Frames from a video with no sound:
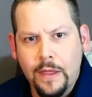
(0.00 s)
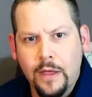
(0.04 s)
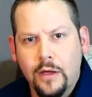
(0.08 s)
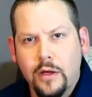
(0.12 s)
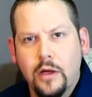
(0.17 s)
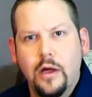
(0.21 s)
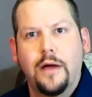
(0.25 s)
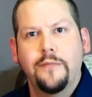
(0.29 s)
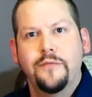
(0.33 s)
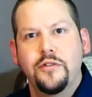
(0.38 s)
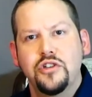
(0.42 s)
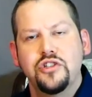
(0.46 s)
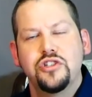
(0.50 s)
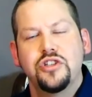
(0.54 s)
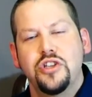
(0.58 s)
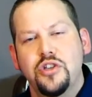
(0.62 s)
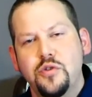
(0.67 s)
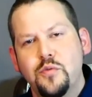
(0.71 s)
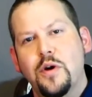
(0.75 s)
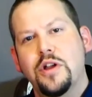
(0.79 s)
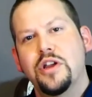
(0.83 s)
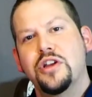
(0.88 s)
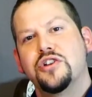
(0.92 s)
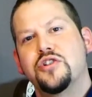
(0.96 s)
Obviously you
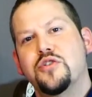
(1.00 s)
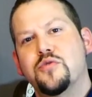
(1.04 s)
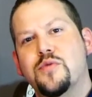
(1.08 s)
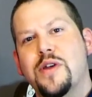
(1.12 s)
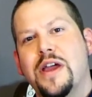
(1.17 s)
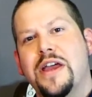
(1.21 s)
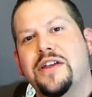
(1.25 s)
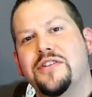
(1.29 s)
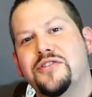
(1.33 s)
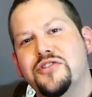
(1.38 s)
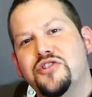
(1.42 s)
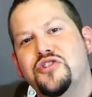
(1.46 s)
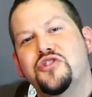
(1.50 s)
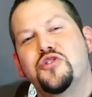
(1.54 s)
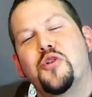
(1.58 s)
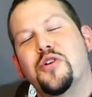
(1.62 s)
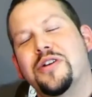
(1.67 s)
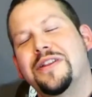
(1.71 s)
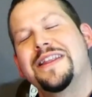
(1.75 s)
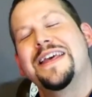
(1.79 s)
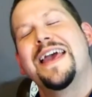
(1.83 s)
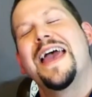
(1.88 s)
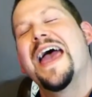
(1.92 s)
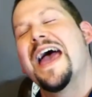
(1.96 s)
want it to rain
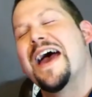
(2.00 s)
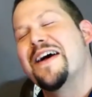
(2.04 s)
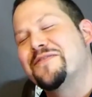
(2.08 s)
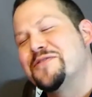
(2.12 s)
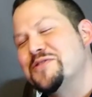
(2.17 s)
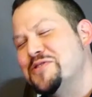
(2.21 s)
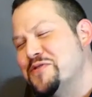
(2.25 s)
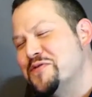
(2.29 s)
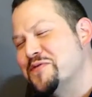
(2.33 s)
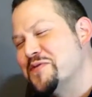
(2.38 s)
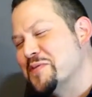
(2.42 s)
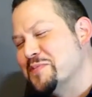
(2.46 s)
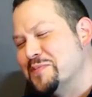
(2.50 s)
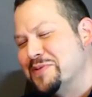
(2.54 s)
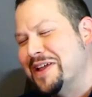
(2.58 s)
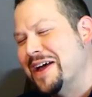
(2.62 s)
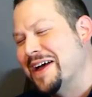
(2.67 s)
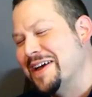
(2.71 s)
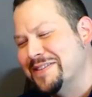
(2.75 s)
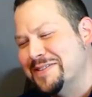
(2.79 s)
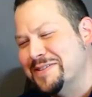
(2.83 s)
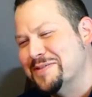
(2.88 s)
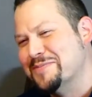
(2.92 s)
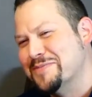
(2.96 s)
shortly after you've
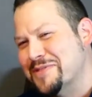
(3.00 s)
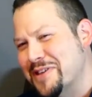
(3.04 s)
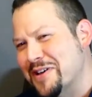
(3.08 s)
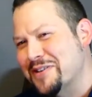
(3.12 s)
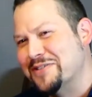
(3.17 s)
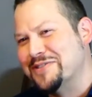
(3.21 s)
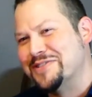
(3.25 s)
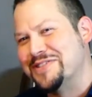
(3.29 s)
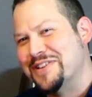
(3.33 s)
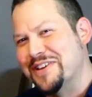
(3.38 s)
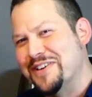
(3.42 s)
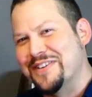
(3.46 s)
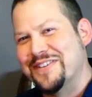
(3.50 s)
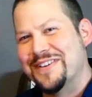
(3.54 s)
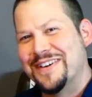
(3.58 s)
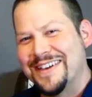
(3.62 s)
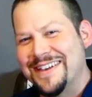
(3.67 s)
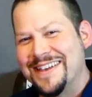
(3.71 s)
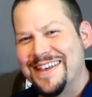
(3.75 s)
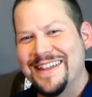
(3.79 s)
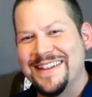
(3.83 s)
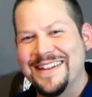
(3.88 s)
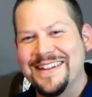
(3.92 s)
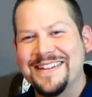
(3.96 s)
applied them though, so
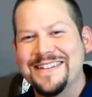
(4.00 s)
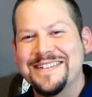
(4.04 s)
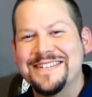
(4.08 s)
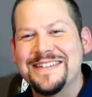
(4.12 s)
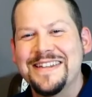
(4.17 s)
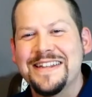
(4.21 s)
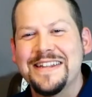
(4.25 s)
again,